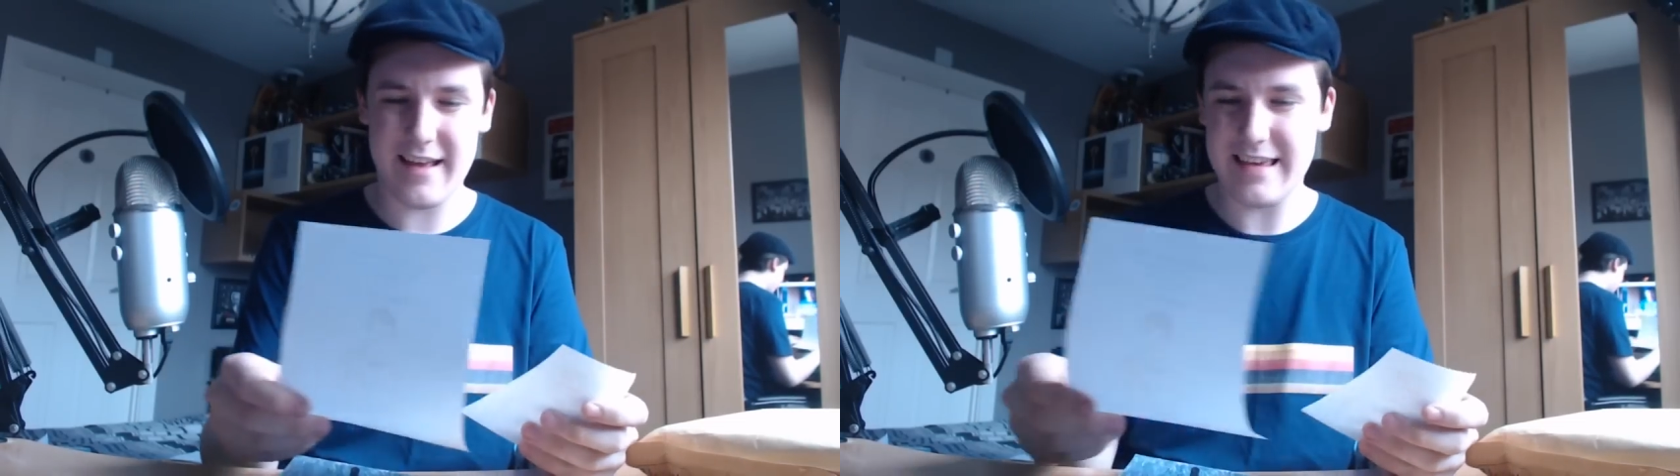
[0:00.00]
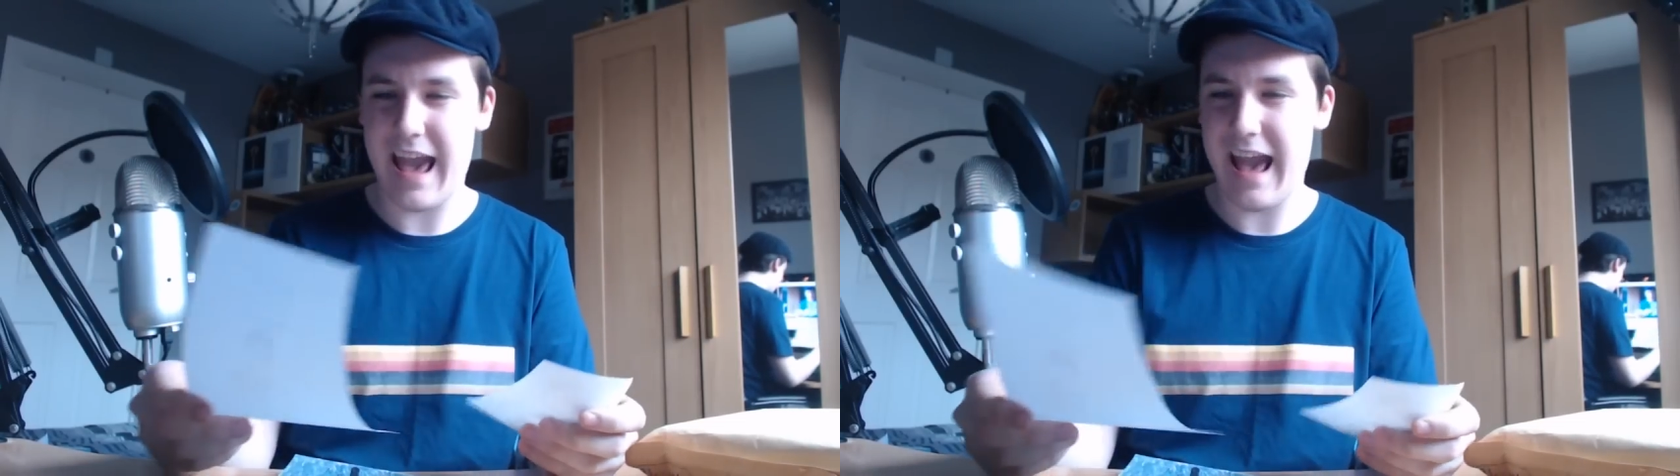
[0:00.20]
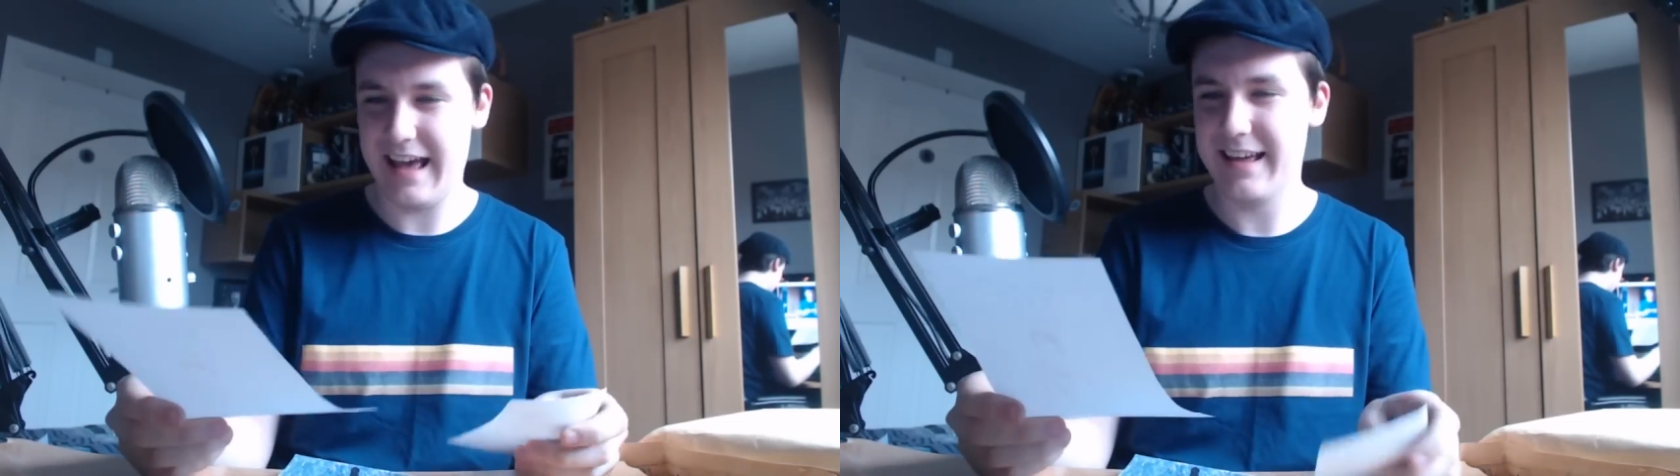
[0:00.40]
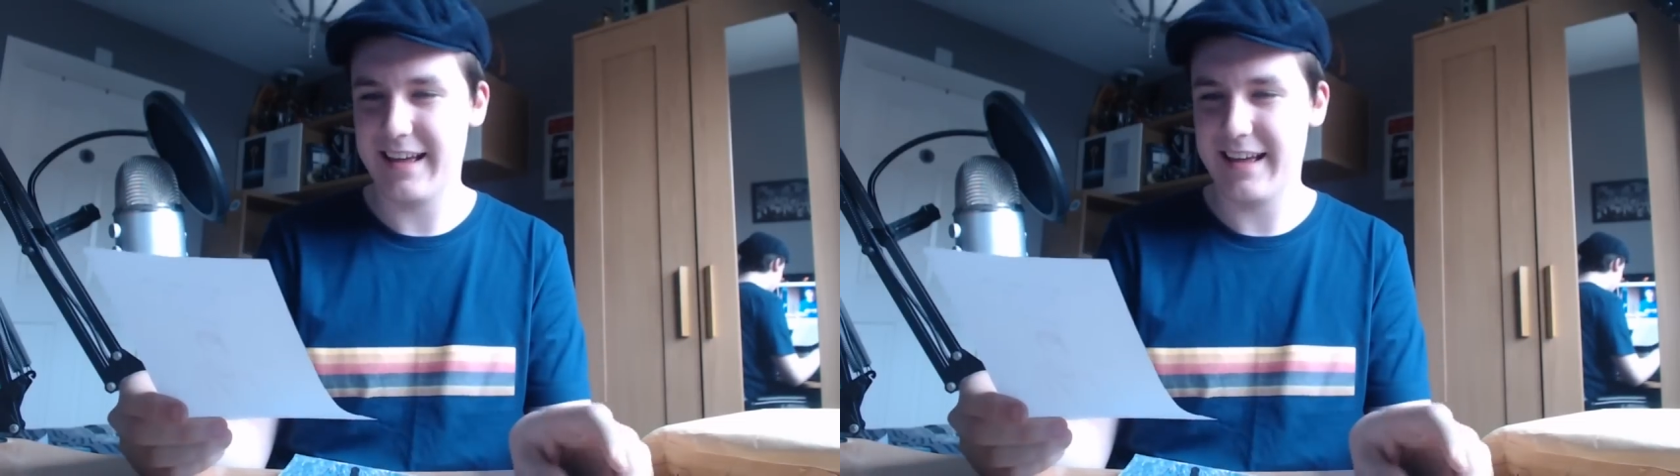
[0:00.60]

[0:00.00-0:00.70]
yeah,